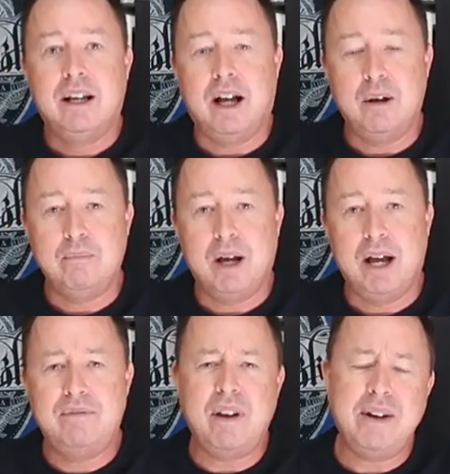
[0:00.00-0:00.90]

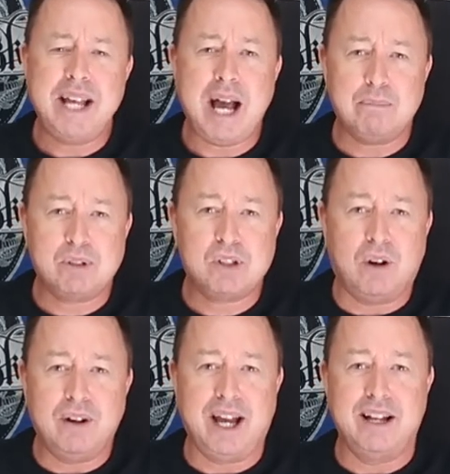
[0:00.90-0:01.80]
A very apt
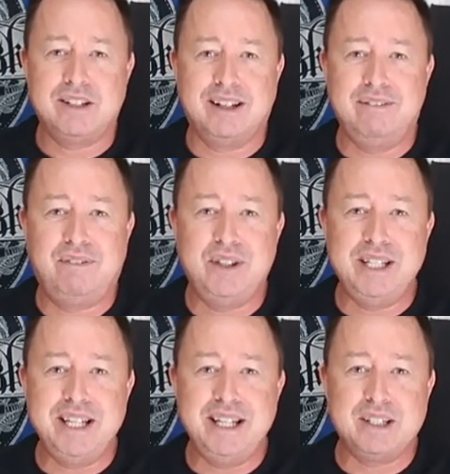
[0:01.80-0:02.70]
song actually for the
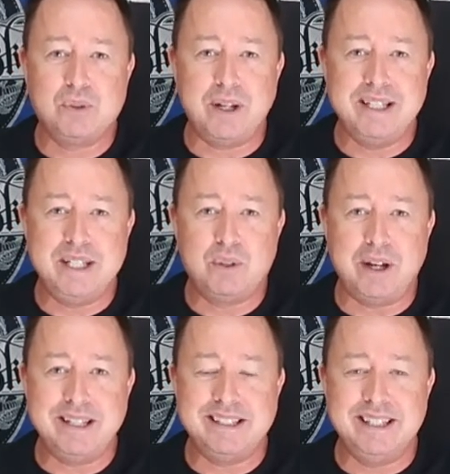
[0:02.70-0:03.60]
year
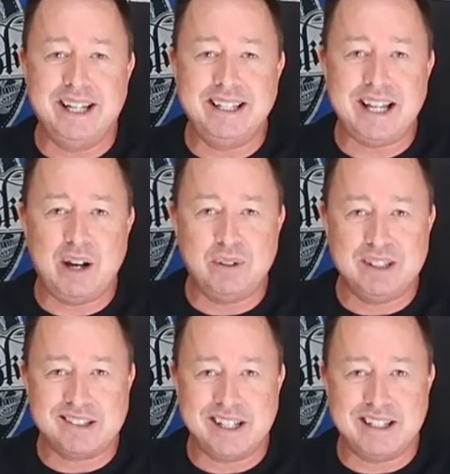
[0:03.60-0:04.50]
2020, yeah, Down With
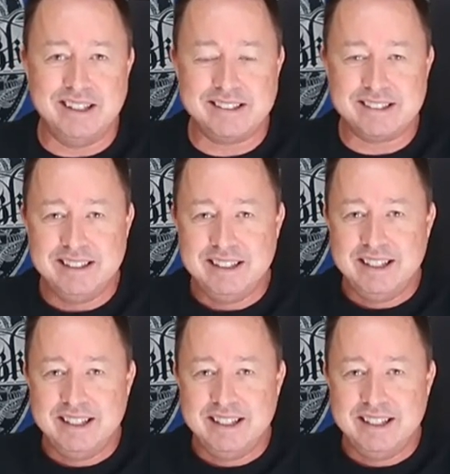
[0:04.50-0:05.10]
The Sickness.